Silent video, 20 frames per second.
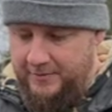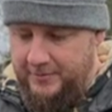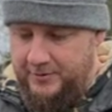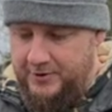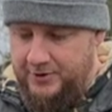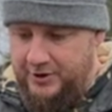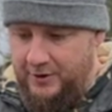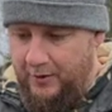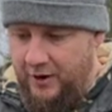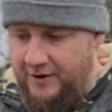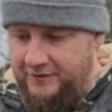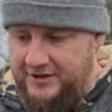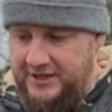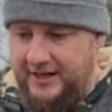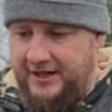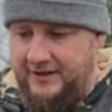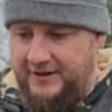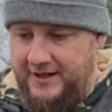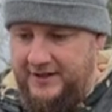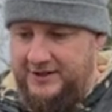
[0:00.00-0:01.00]
So I've
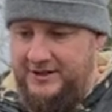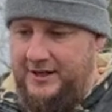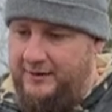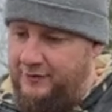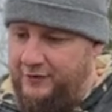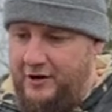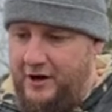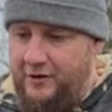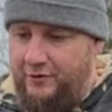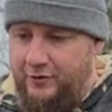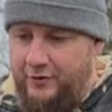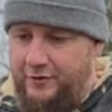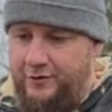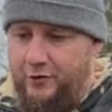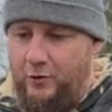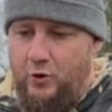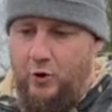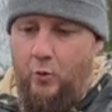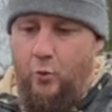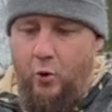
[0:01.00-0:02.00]
taken that a step further and
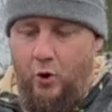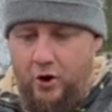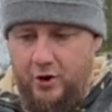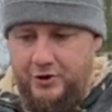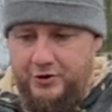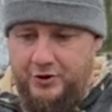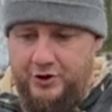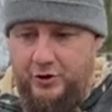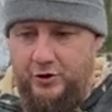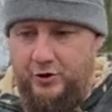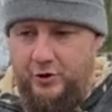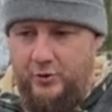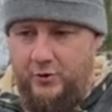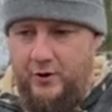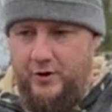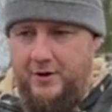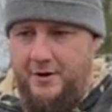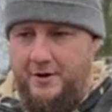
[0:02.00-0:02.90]
thought, what do